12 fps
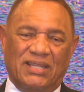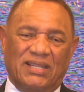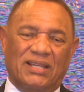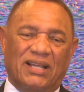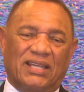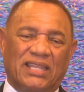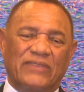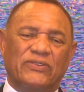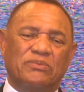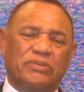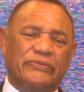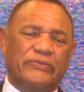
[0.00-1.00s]
And even
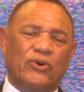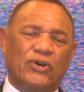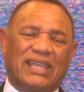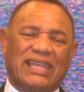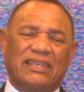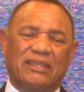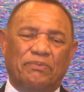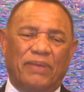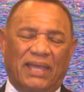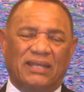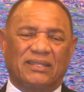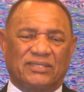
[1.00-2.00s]
before
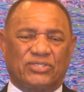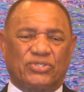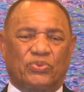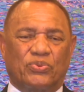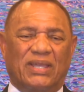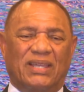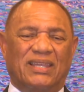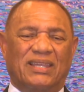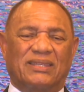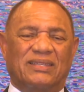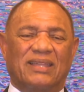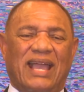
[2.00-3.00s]
independence, where it
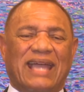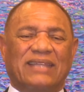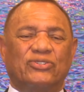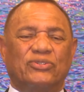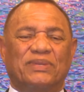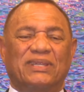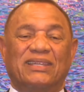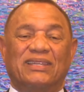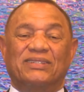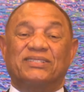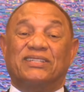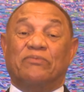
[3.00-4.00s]
had to be
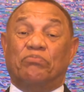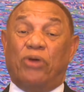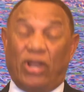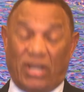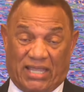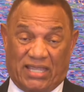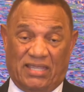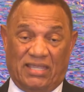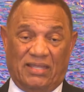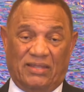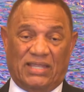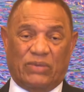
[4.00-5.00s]
symbolic
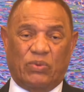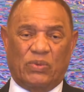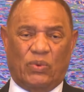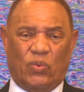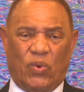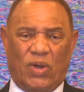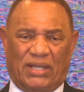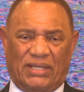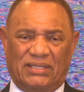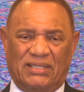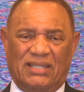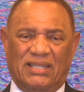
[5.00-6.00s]
that we were one,
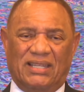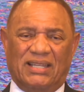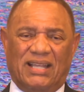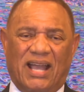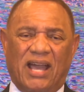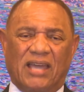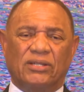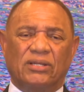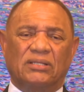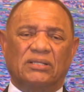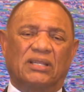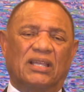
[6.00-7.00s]
Carter
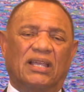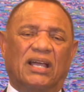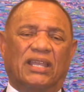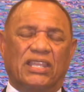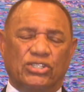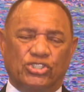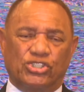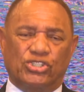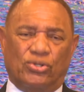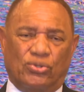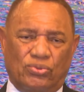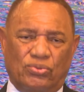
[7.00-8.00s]
and his
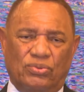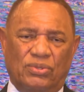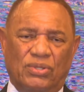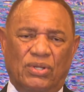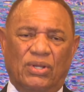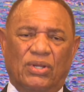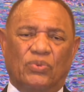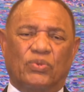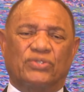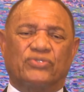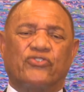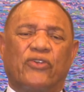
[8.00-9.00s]
show
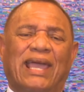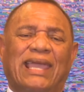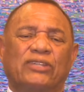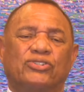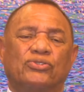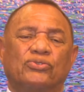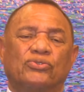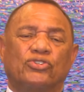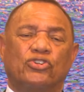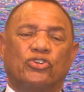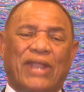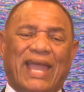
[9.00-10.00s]
was trying to
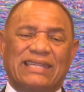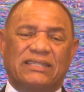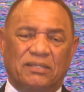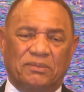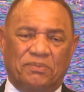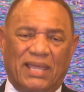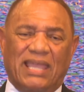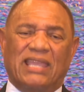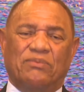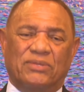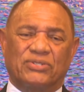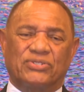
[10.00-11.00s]
unite
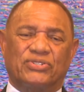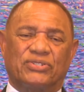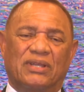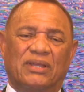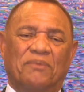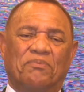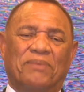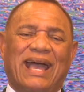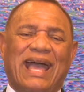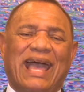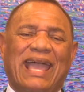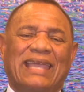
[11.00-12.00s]
Bahamians
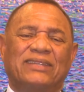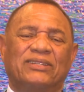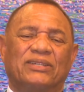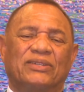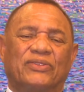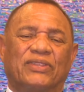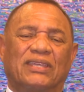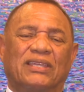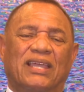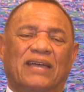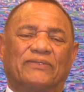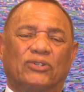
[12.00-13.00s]
behind the
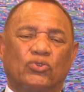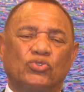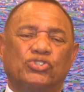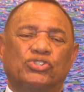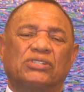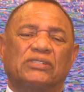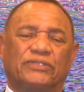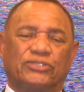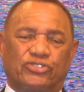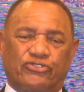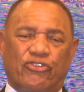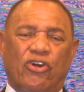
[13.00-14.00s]
evolution of a
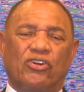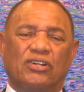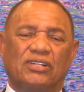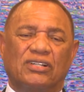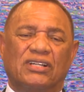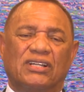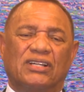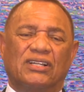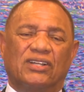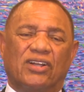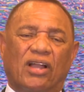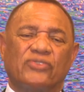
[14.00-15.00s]
stronger
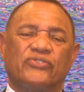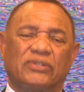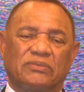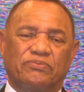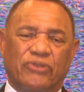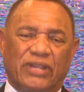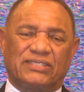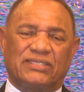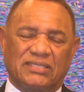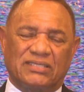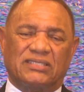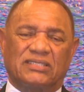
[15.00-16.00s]
cultural
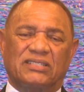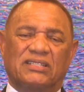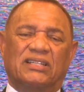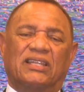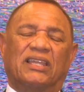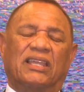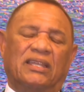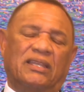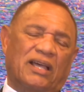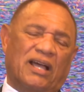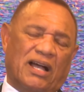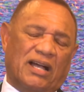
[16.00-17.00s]
presence in
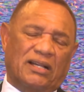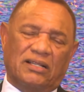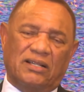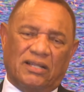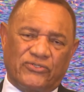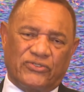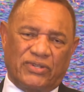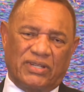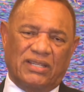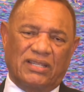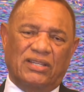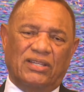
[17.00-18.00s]
our country,
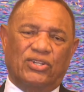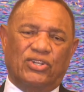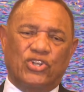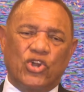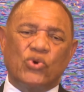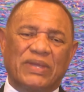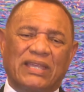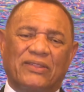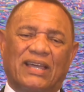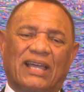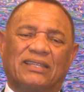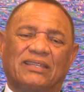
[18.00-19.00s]
knowing
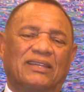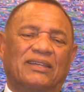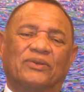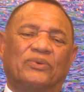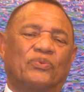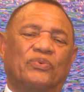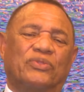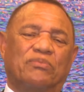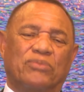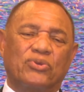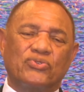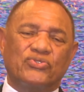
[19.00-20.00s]
that the
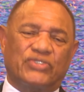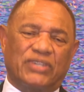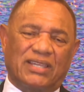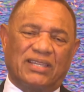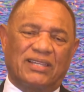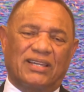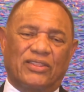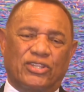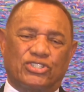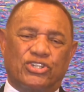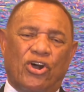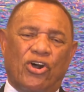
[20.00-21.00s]
music and the
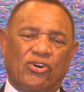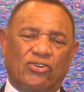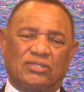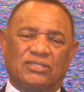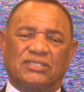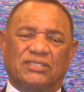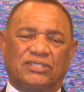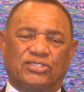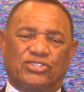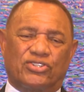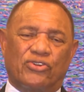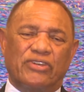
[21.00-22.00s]
songs and the
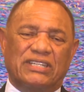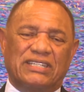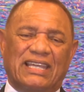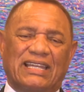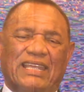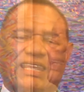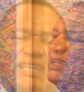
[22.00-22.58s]
storytelling